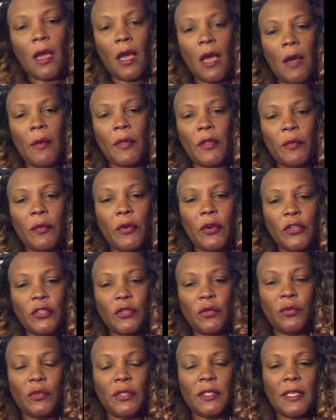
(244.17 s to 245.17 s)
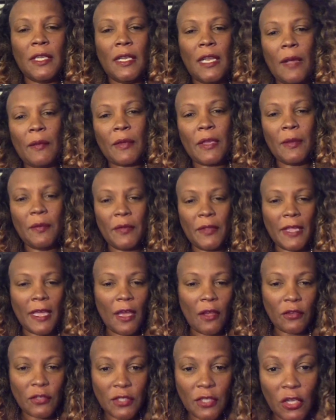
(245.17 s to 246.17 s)
And the person who said, I'm keeping the
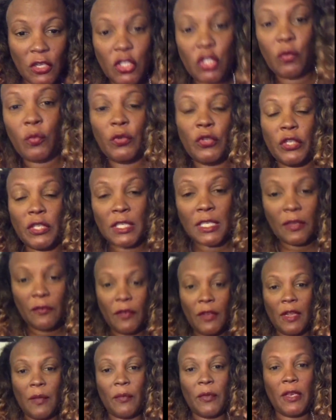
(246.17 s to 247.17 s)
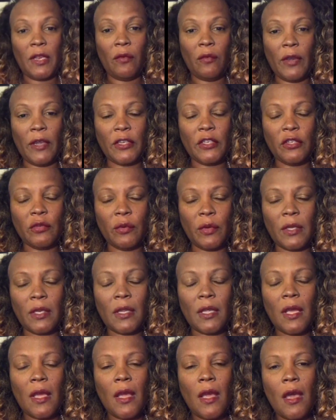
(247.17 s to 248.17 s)
house, thought you were just giving up any right to it.
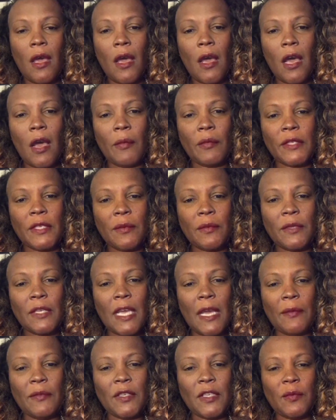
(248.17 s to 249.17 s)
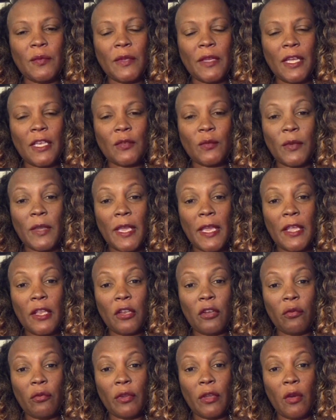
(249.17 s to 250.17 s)
Sometimes it's because we
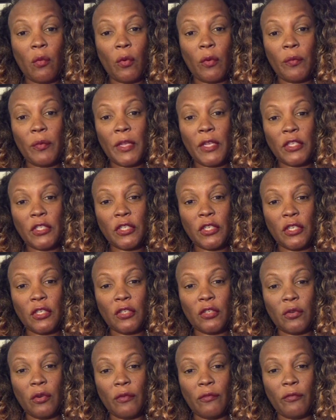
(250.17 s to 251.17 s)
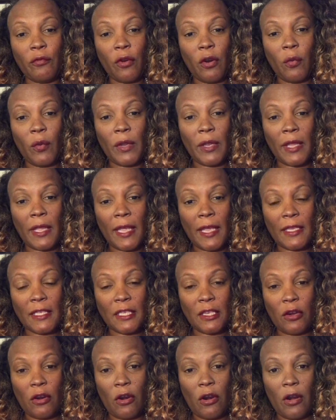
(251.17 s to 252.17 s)
can't agree on what pensions or
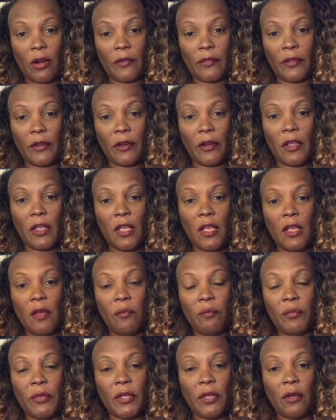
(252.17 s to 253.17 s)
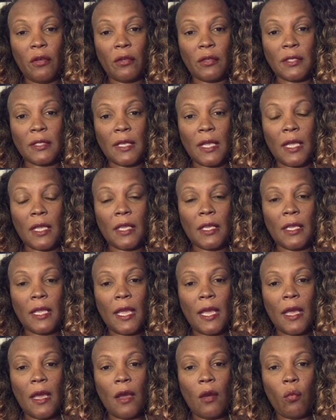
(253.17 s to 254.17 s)
401ks there are. There are bills like,
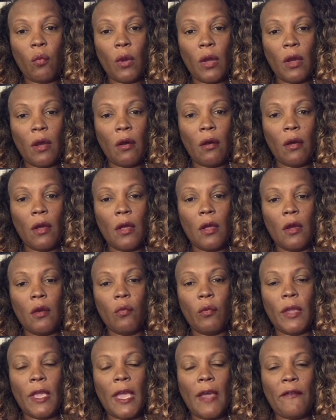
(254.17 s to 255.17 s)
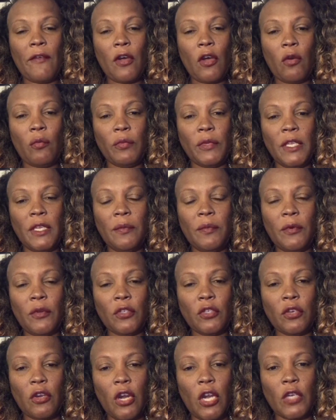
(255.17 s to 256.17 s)
we have a Home
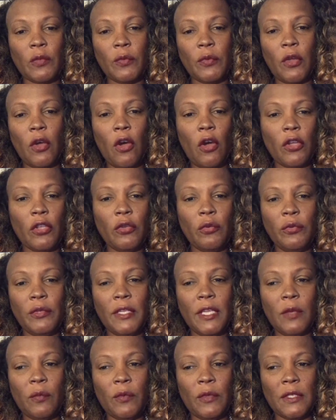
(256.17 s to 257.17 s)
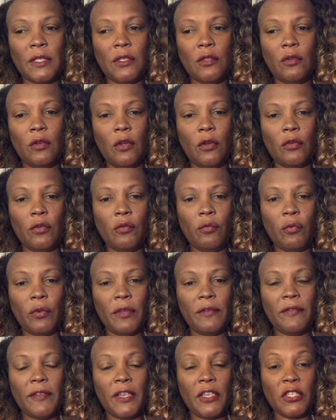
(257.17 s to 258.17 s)
Depot charge, but all you did was, you
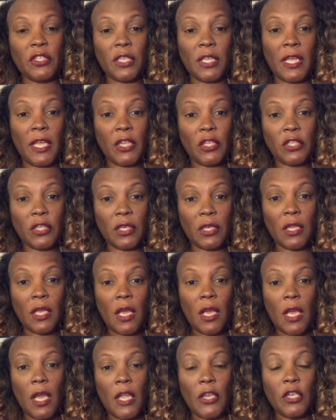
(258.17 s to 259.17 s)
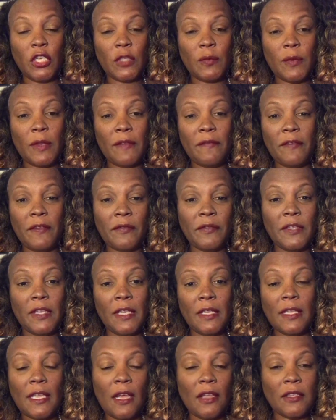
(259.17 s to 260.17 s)
refinished the kitchen and you spent
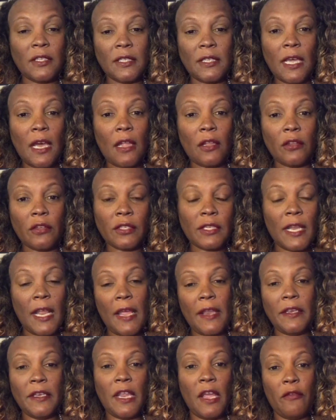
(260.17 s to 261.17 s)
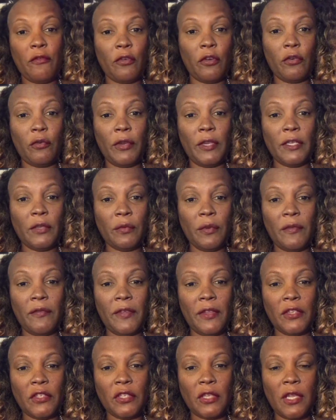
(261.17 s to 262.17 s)
$15,000, and I never agreed to
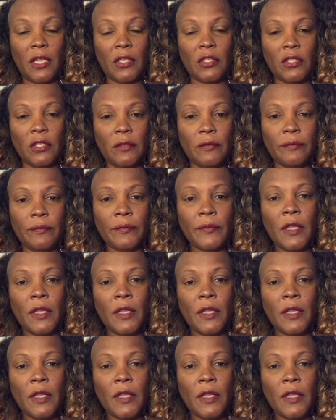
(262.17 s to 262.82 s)
refinish the kitchen.